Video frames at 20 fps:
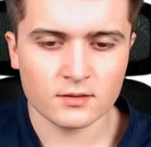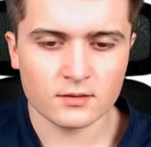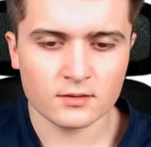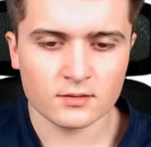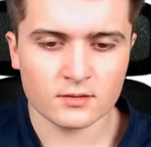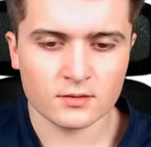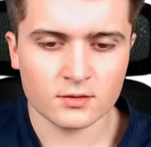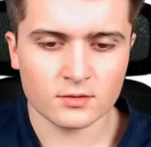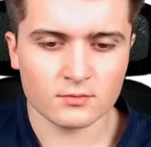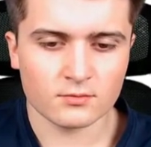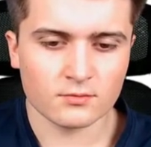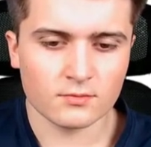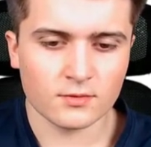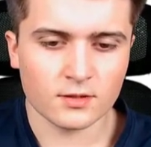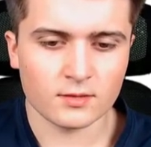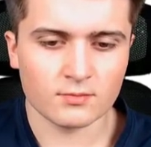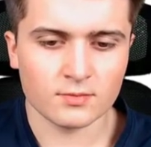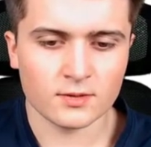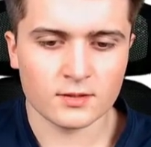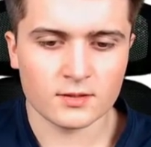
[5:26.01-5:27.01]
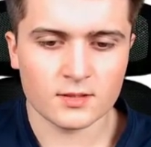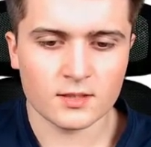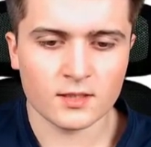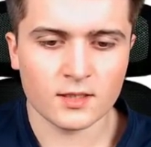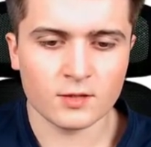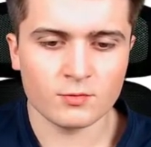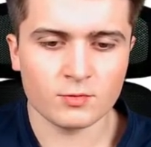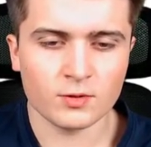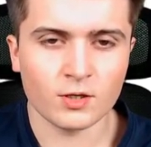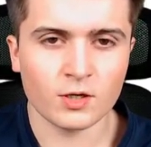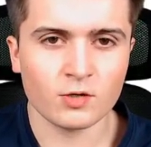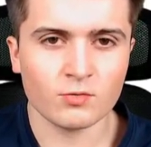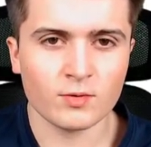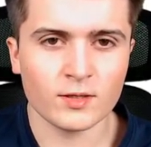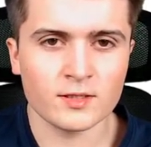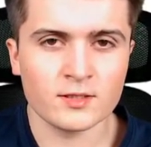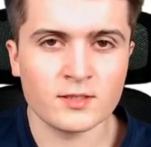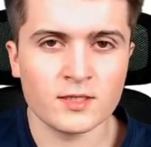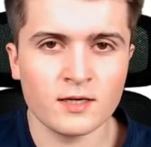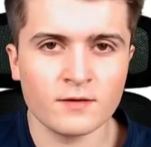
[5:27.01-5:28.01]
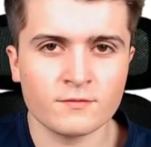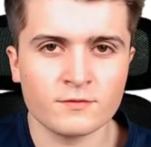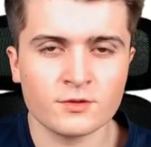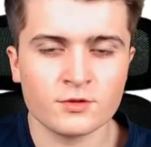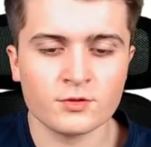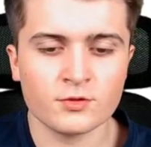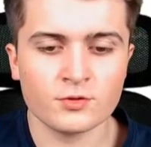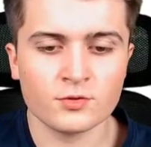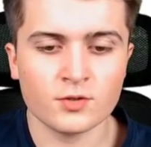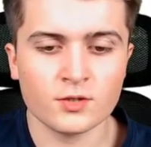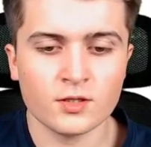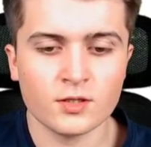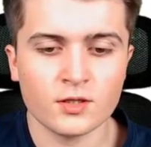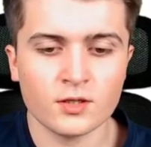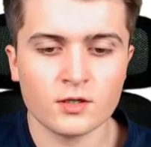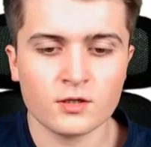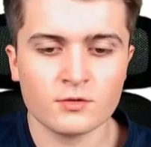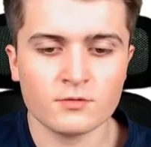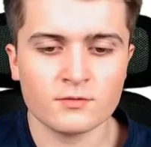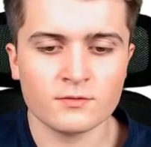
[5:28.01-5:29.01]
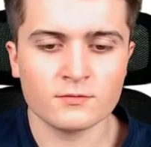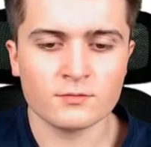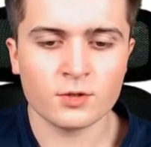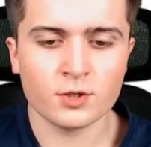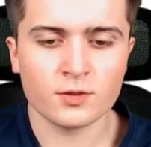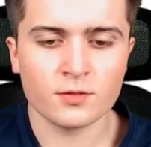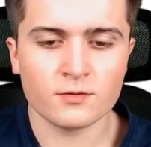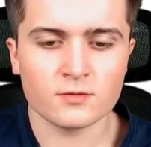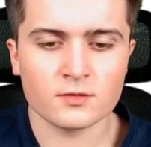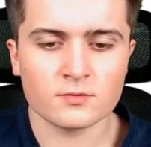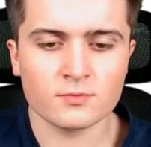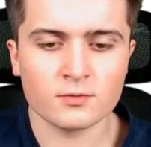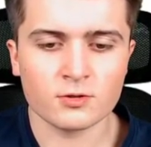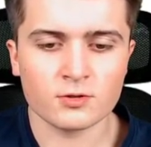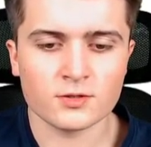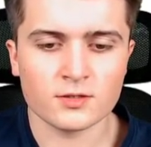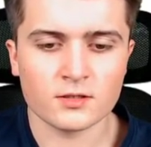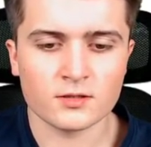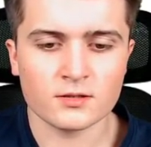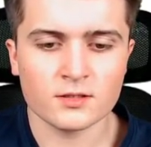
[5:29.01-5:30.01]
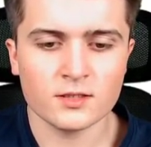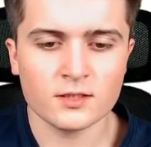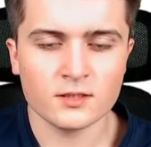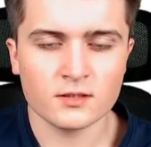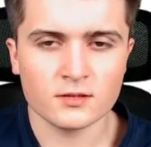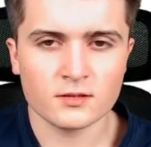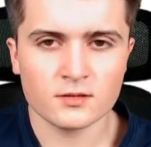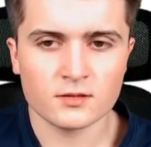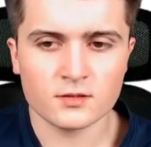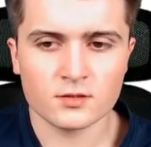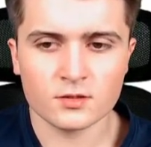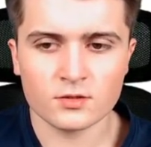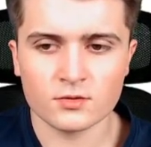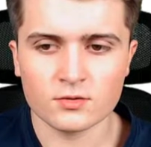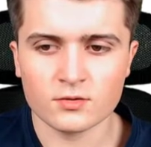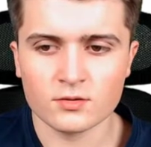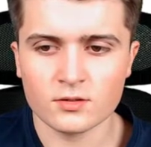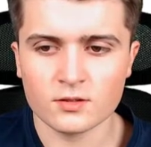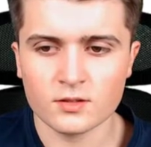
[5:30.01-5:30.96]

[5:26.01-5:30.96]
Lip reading: So that means that we always have to revert this process here. So